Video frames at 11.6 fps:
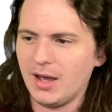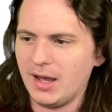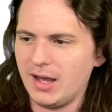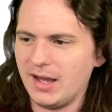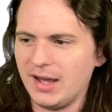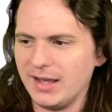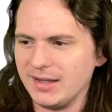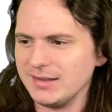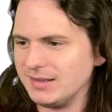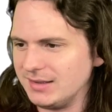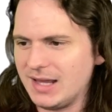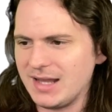Uh,
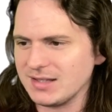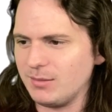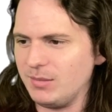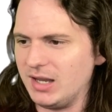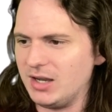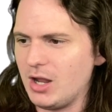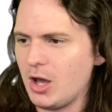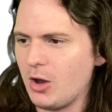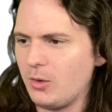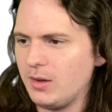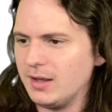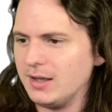that's going to be a
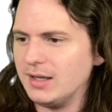no.